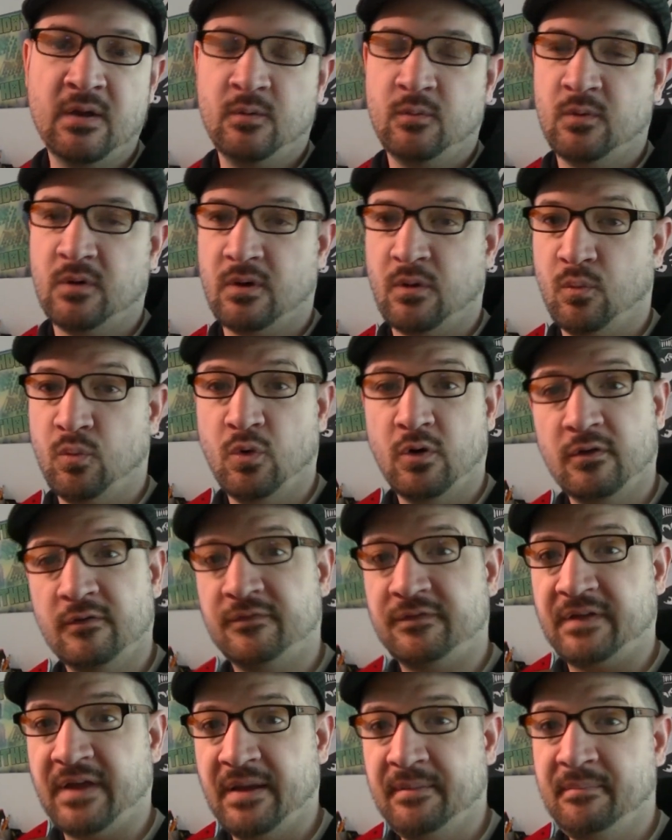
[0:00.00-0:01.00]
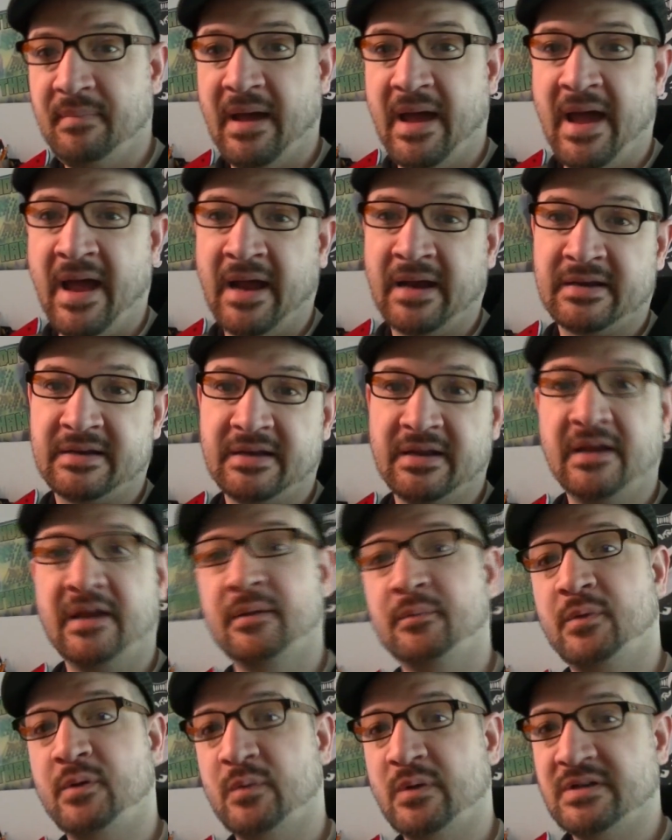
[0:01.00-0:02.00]
where Wolv came back
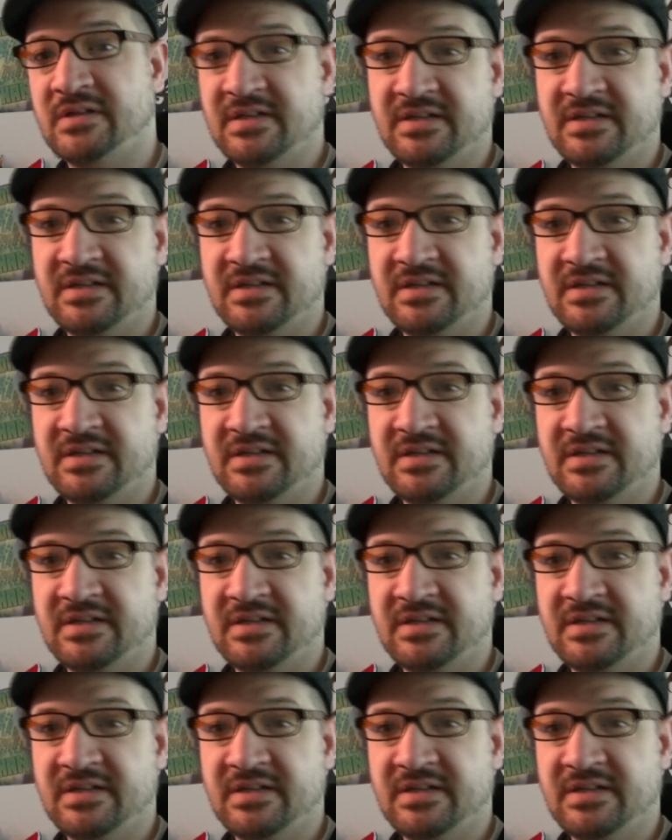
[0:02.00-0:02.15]
and we went